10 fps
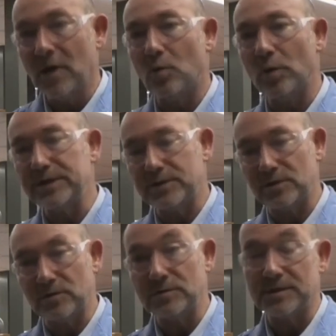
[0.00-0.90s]
we
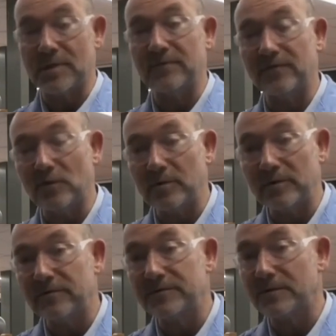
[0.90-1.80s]
do some form
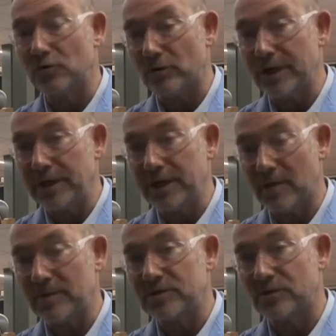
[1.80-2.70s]
of green
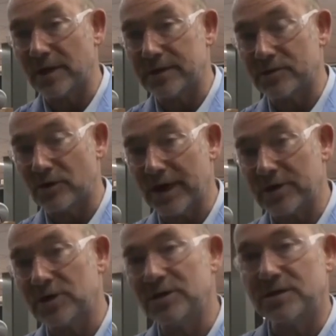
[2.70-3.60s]
chemistry
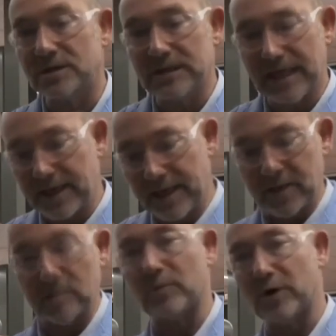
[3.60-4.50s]
extraction to take
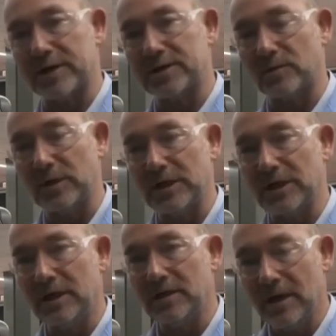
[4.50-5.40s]
out the products that we
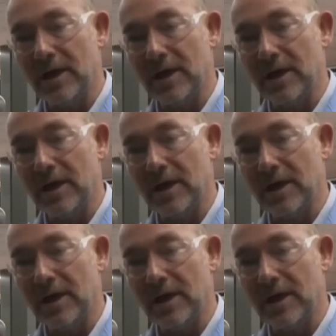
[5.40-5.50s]
need,